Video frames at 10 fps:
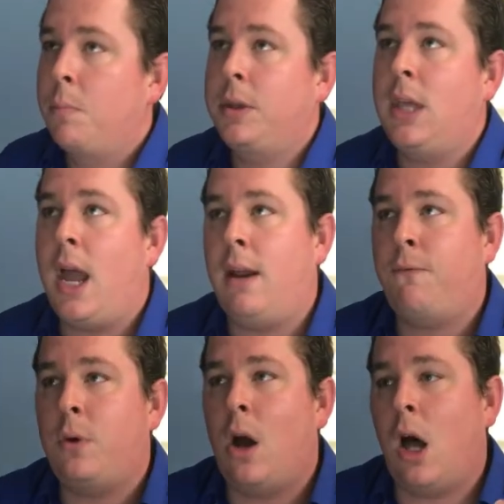But then
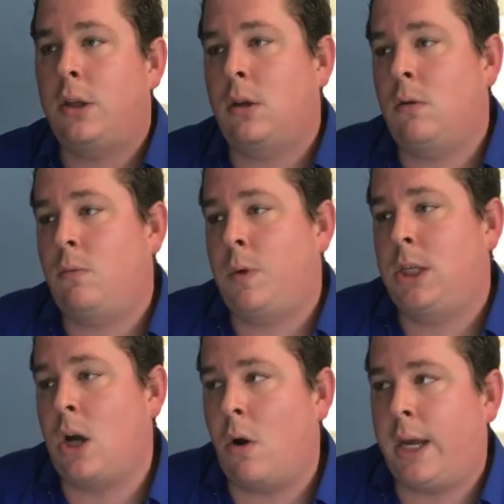if we also, we
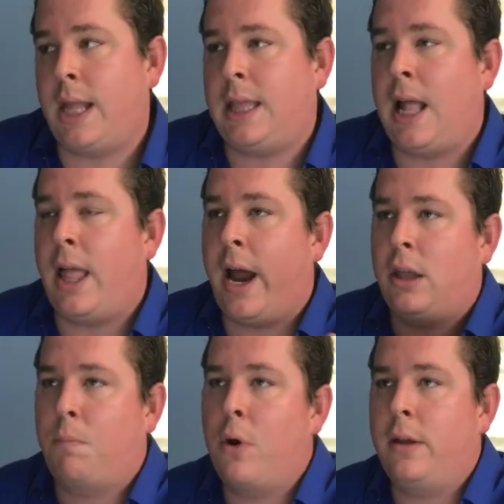don't get that line
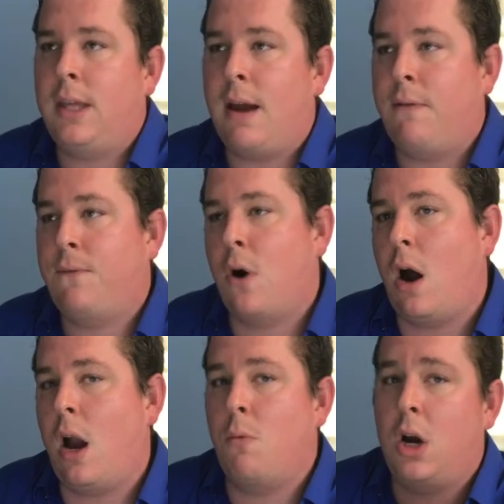of support at seventy-four
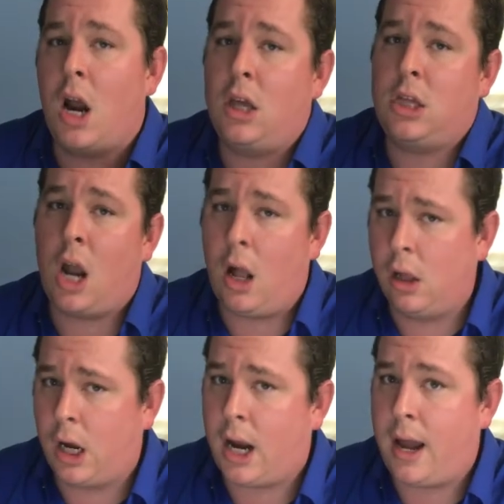hundred, we're going to start
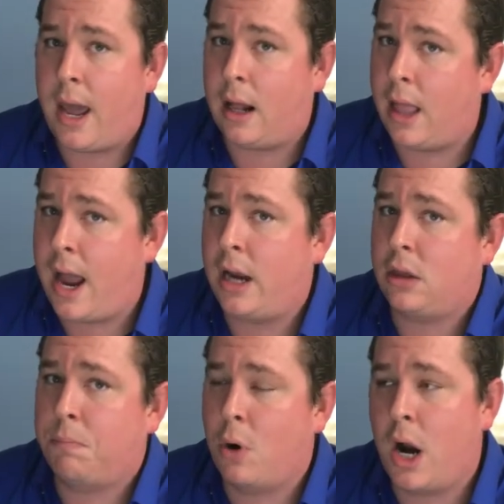looking at a line
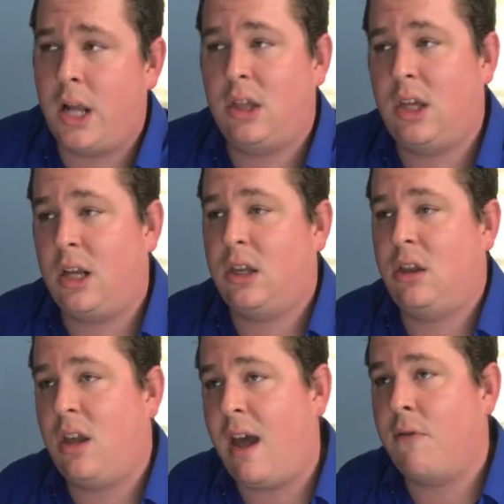of support at
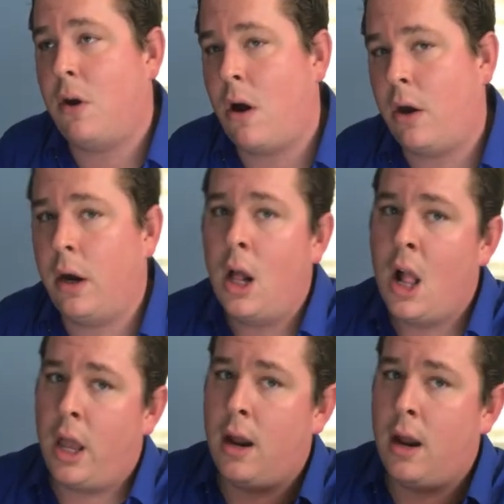sixty-seven hundred.